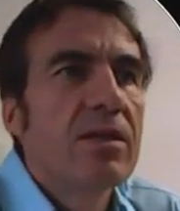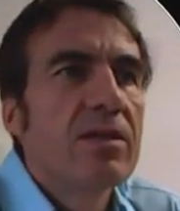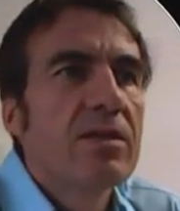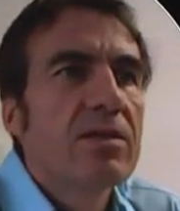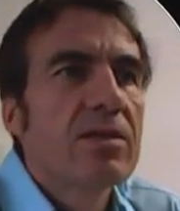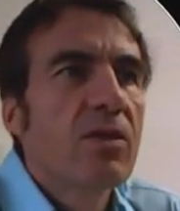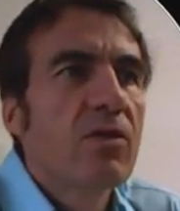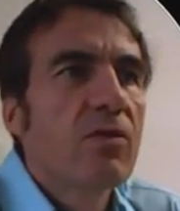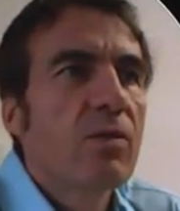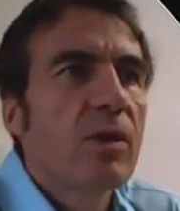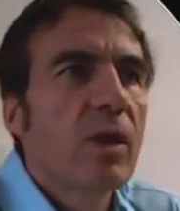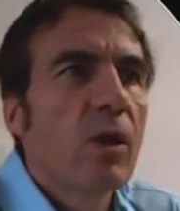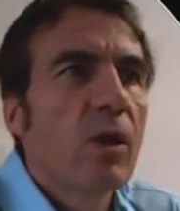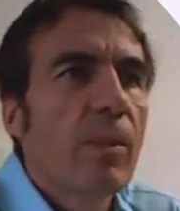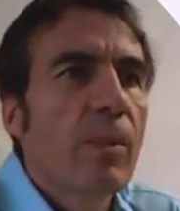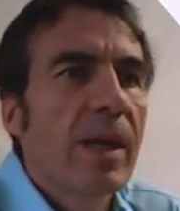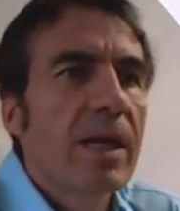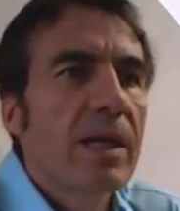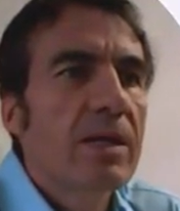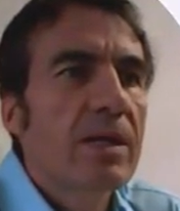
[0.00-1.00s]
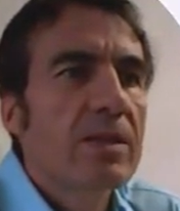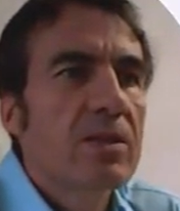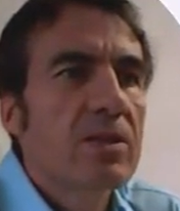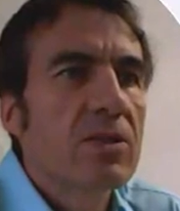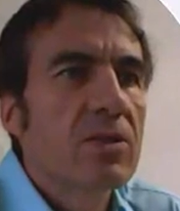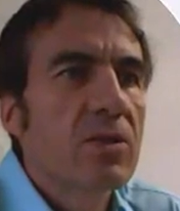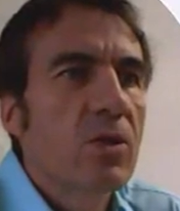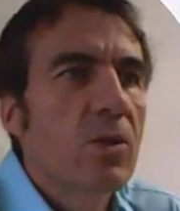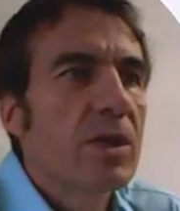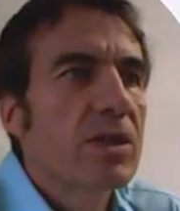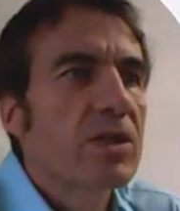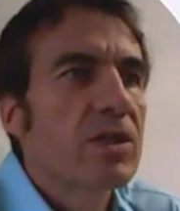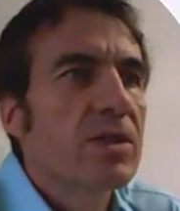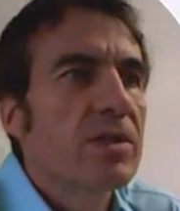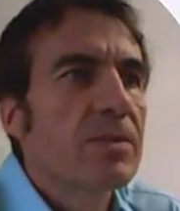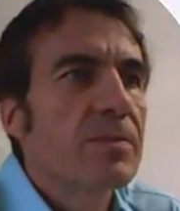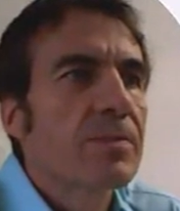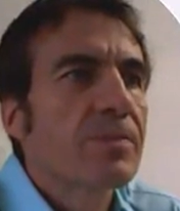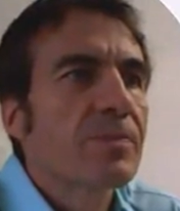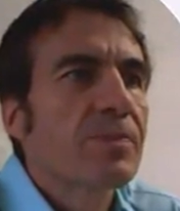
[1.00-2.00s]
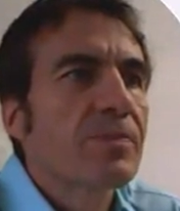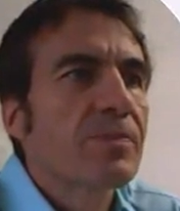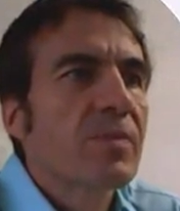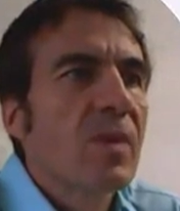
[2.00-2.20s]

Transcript: So go back to the question,